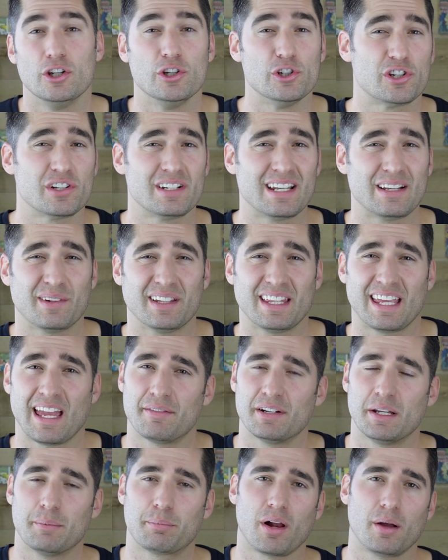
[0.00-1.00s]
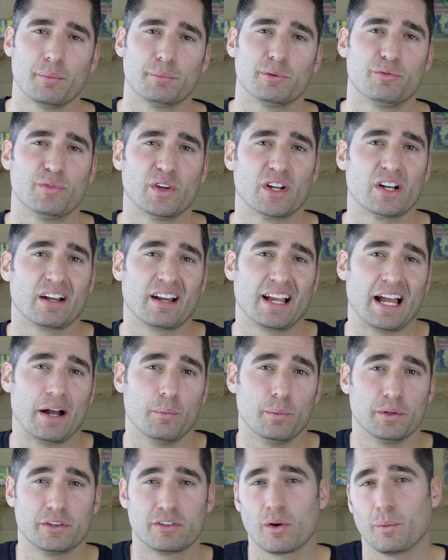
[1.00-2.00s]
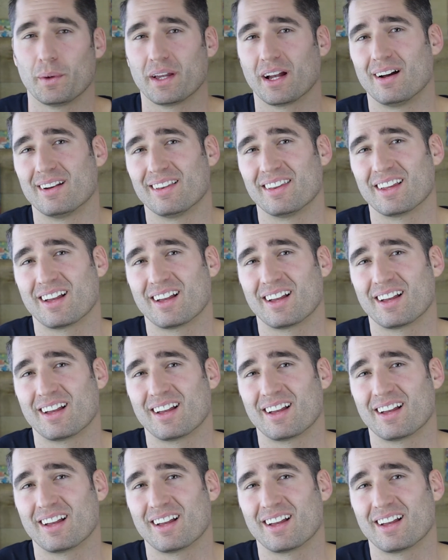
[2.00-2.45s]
you shouldn't really have any problems figuring out what's going on in the